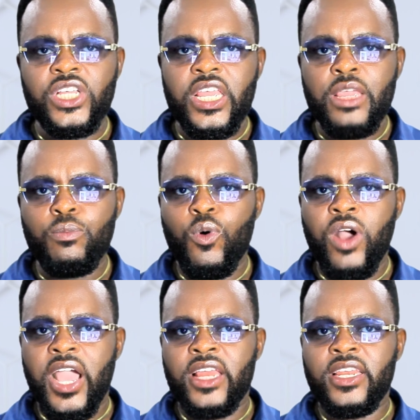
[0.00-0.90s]
ebook
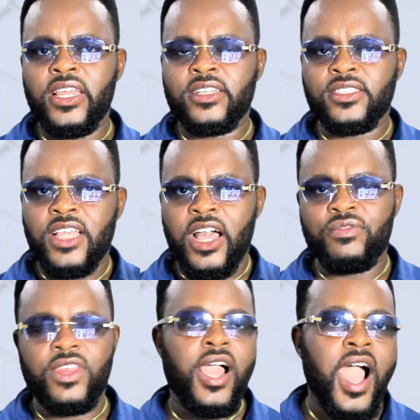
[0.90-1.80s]
ideas have
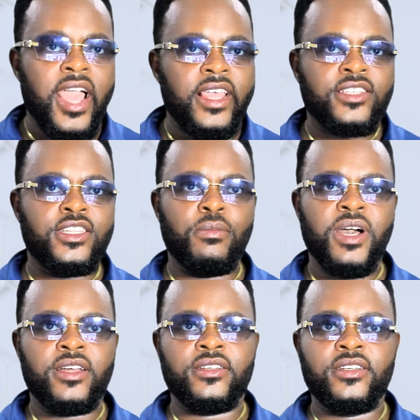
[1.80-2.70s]
the highest demand